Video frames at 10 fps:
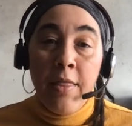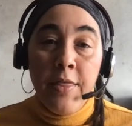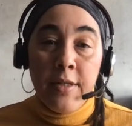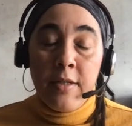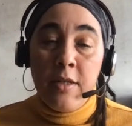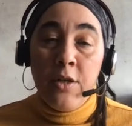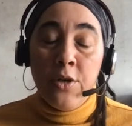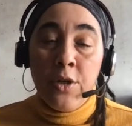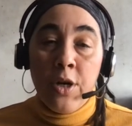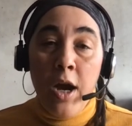This
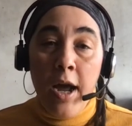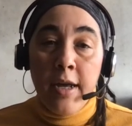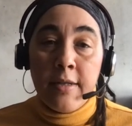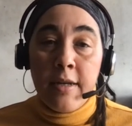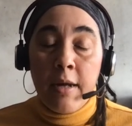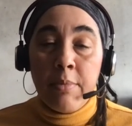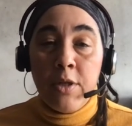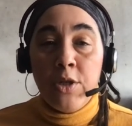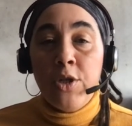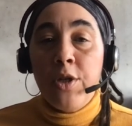year, I
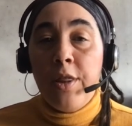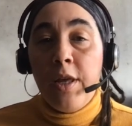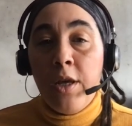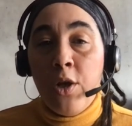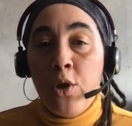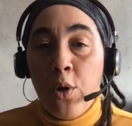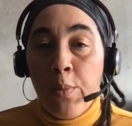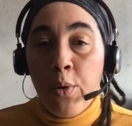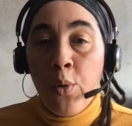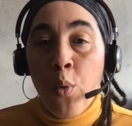established the
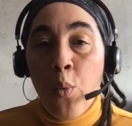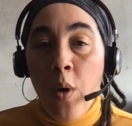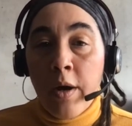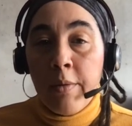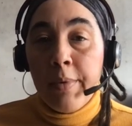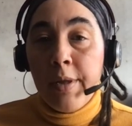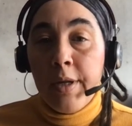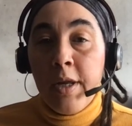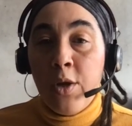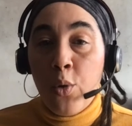Global
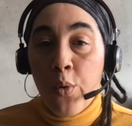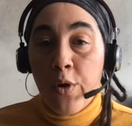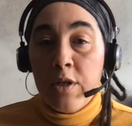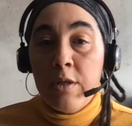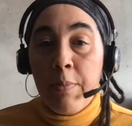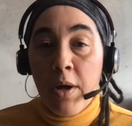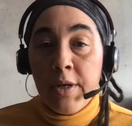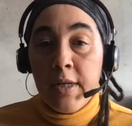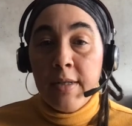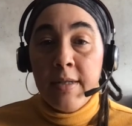Walkability
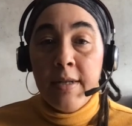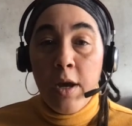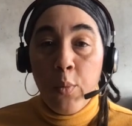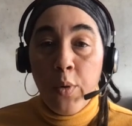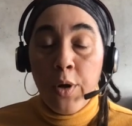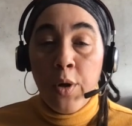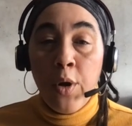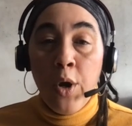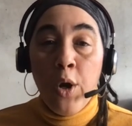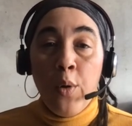Correspondence Network,
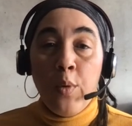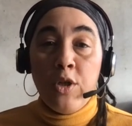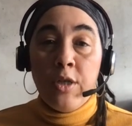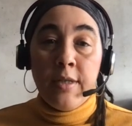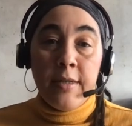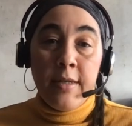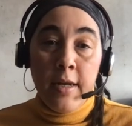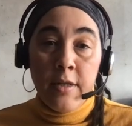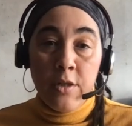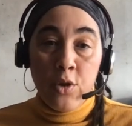which is
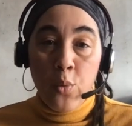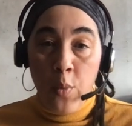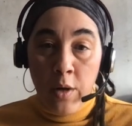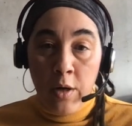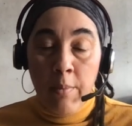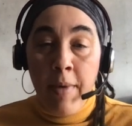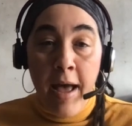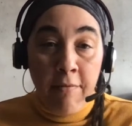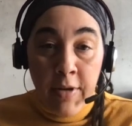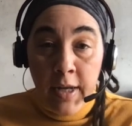intended to welcome
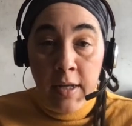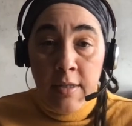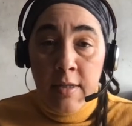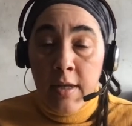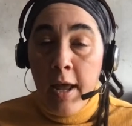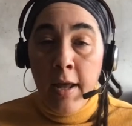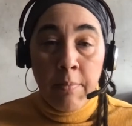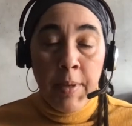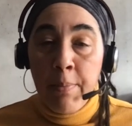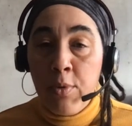advocates
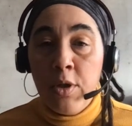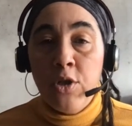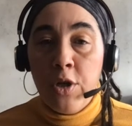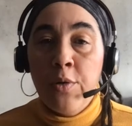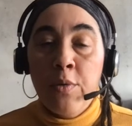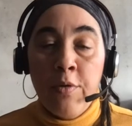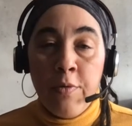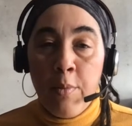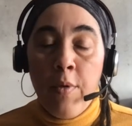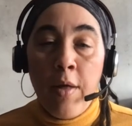and people in general
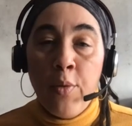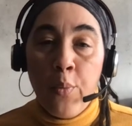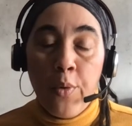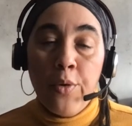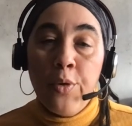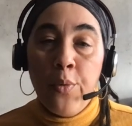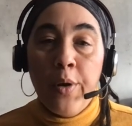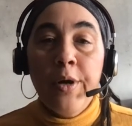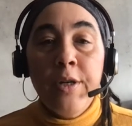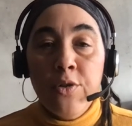from around the world who
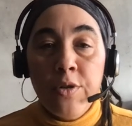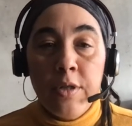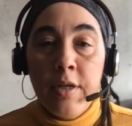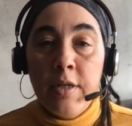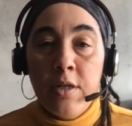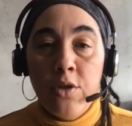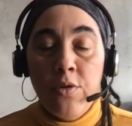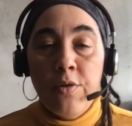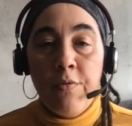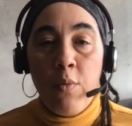are interested in
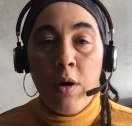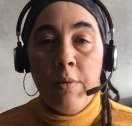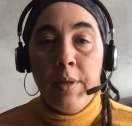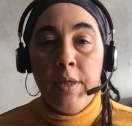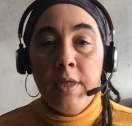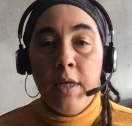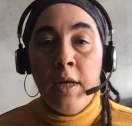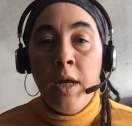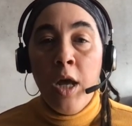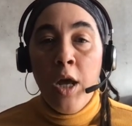issues of
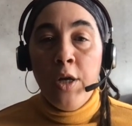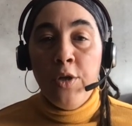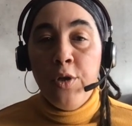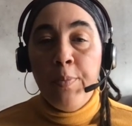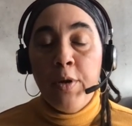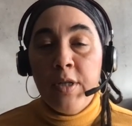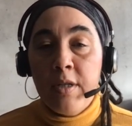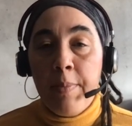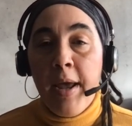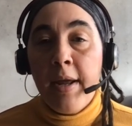walkability to
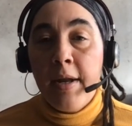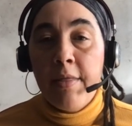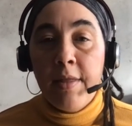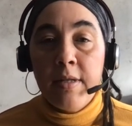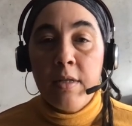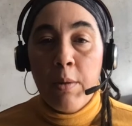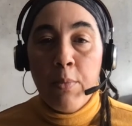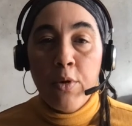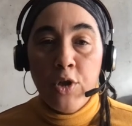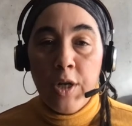participate in this
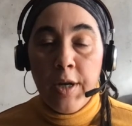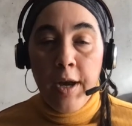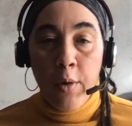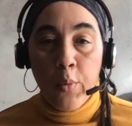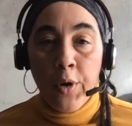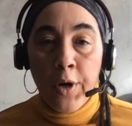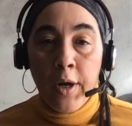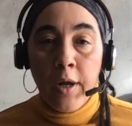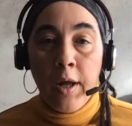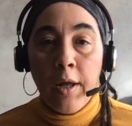emergent network,
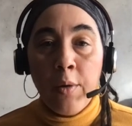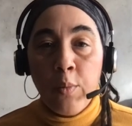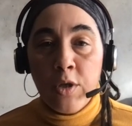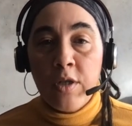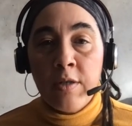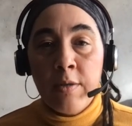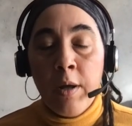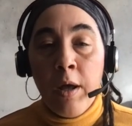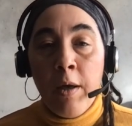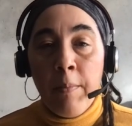which is
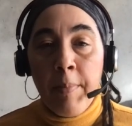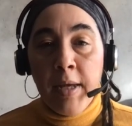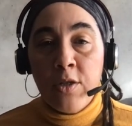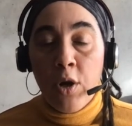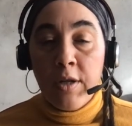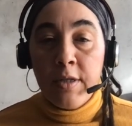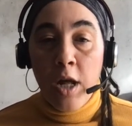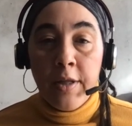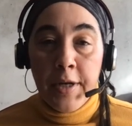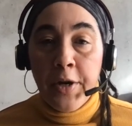based on
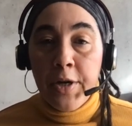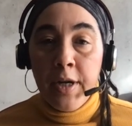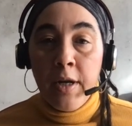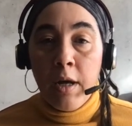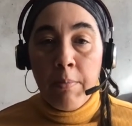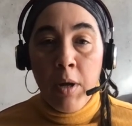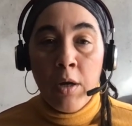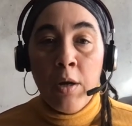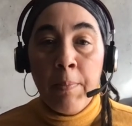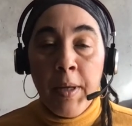solidarity
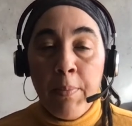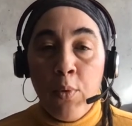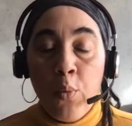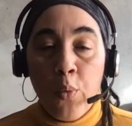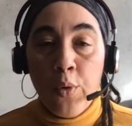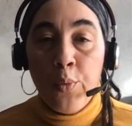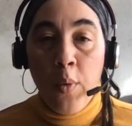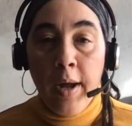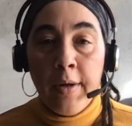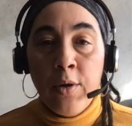among people
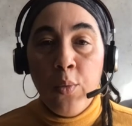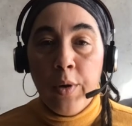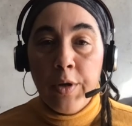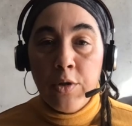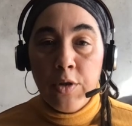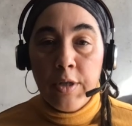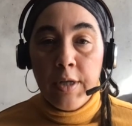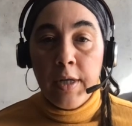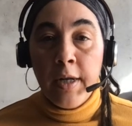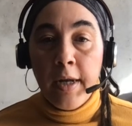worldwide who are
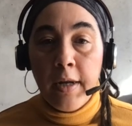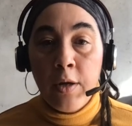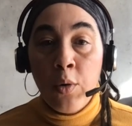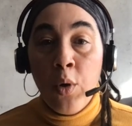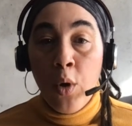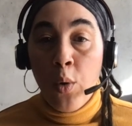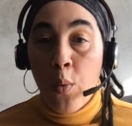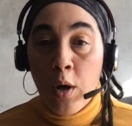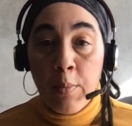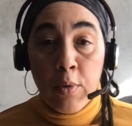interested in
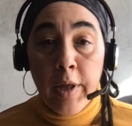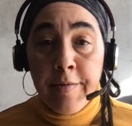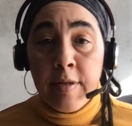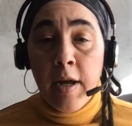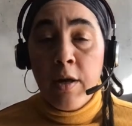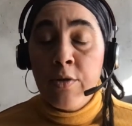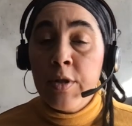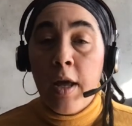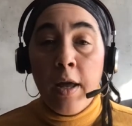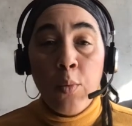walkable lifestyles
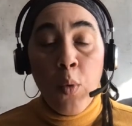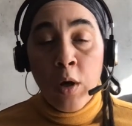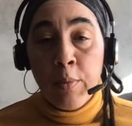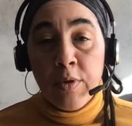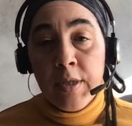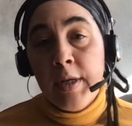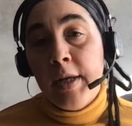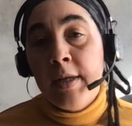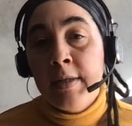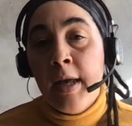and walkable
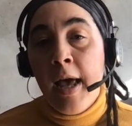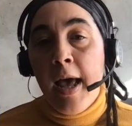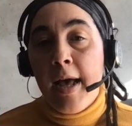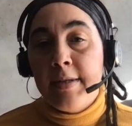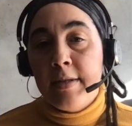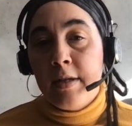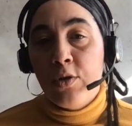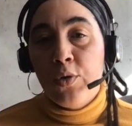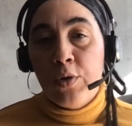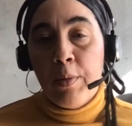cities as a
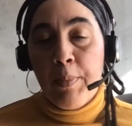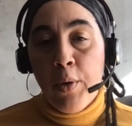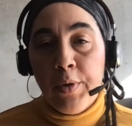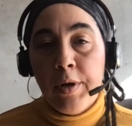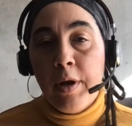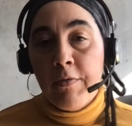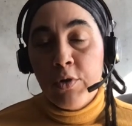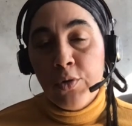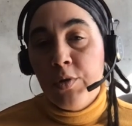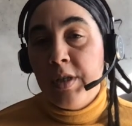central component of a
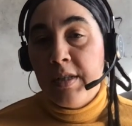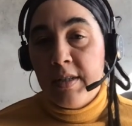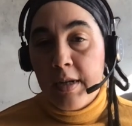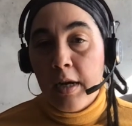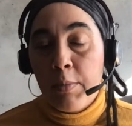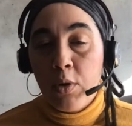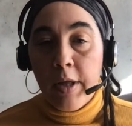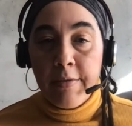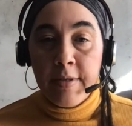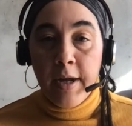truly sustainable
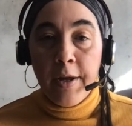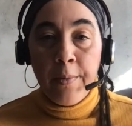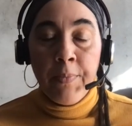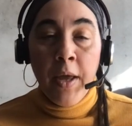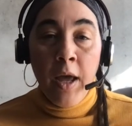lifestyle.